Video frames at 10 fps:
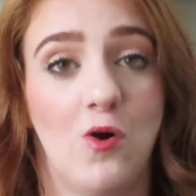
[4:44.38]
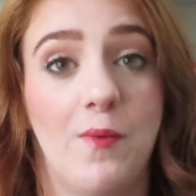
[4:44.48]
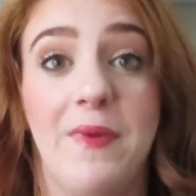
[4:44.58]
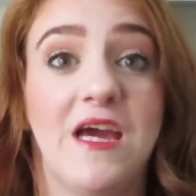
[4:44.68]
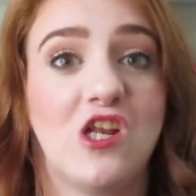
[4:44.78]

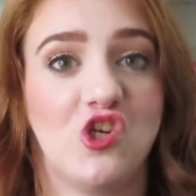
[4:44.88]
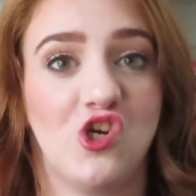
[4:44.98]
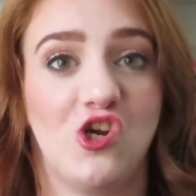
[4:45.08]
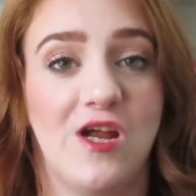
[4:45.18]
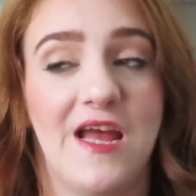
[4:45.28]

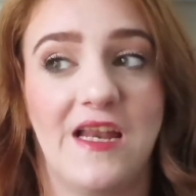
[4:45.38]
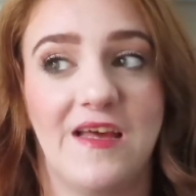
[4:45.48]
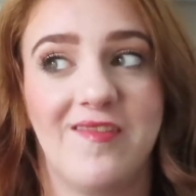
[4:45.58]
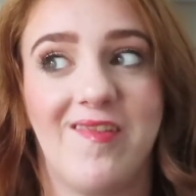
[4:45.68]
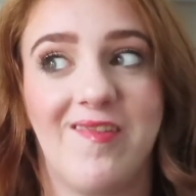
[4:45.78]
manager, and
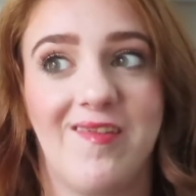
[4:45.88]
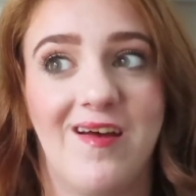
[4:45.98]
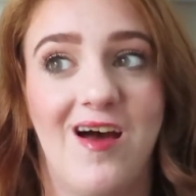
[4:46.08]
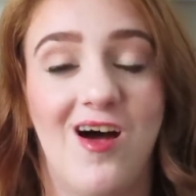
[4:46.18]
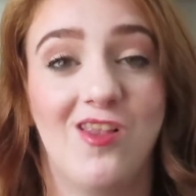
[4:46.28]
it's
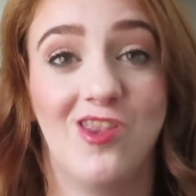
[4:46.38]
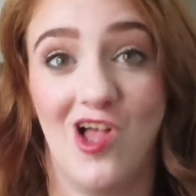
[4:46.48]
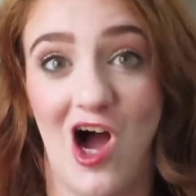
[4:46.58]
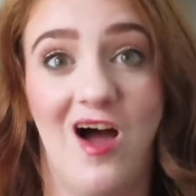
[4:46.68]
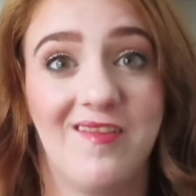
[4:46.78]
a
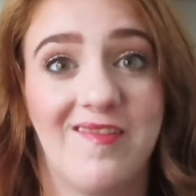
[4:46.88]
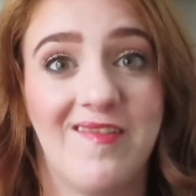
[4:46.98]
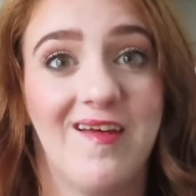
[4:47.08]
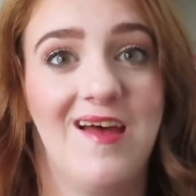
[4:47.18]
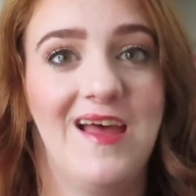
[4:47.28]

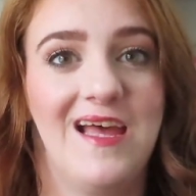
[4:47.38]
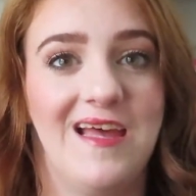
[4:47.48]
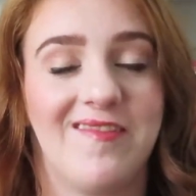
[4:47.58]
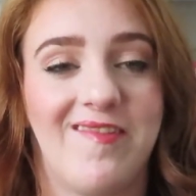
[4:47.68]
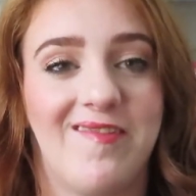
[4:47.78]
lot.
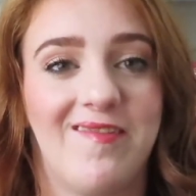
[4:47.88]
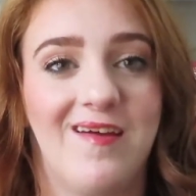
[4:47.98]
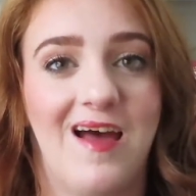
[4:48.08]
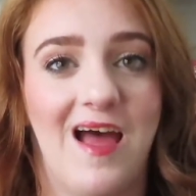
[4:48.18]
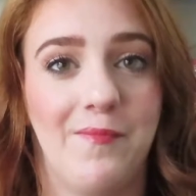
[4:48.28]

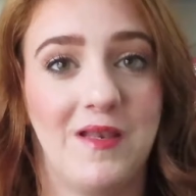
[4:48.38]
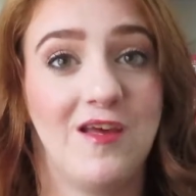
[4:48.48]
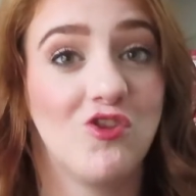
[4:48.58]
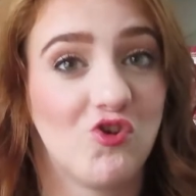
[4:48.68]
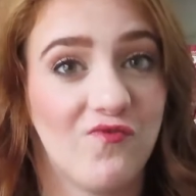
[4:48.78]
I'm an
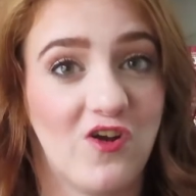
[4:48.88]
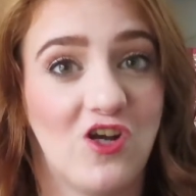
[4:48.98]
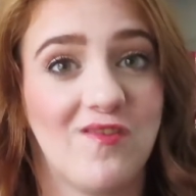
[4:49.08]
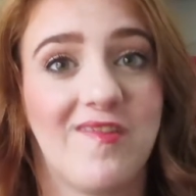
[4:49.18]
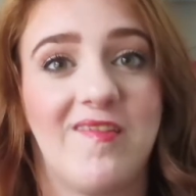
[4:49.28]

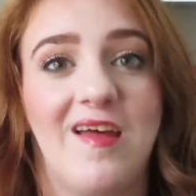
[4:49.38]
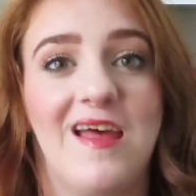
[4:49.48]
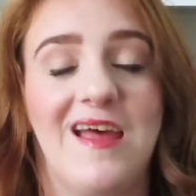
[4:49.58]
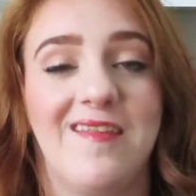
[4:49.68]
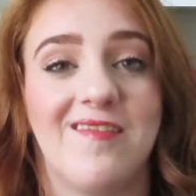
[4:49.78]
introvert,
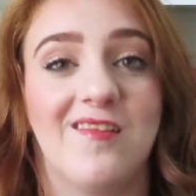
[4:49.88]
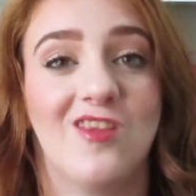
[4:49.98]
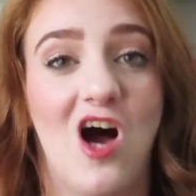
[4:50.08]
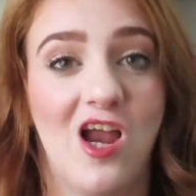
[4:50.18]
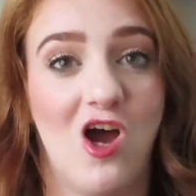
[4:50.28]
it's a
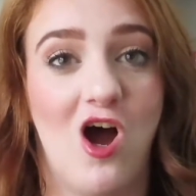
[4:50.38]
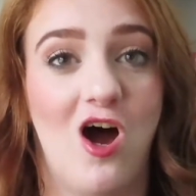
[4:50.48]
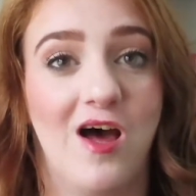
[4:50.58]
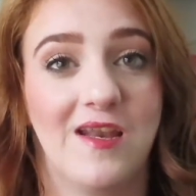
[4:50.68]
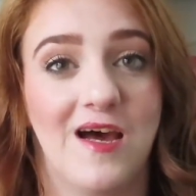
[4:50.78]
lot
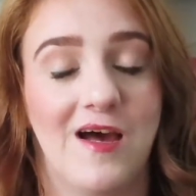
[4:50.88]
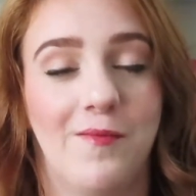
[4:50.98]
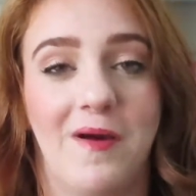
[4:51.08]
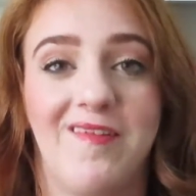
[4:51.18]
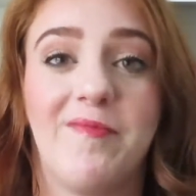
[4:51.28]
on
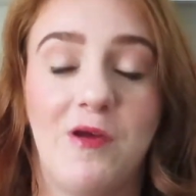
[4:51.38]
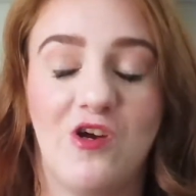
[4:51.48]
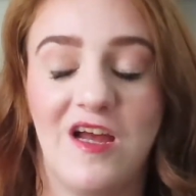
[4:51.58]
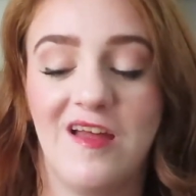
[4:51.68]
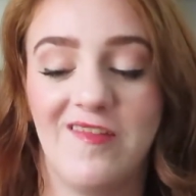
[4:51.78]
my
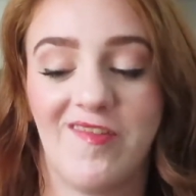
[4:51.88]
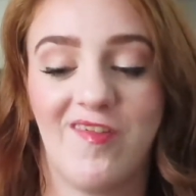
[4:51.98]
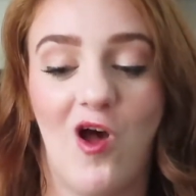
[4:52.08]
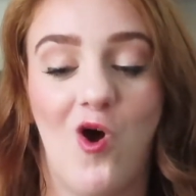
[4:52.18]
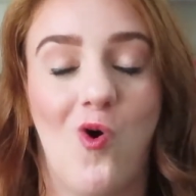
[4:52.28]
spirit, and
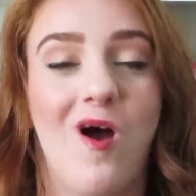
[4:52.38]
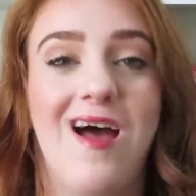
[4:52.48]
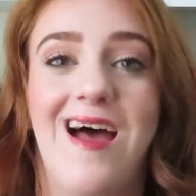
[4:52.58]
so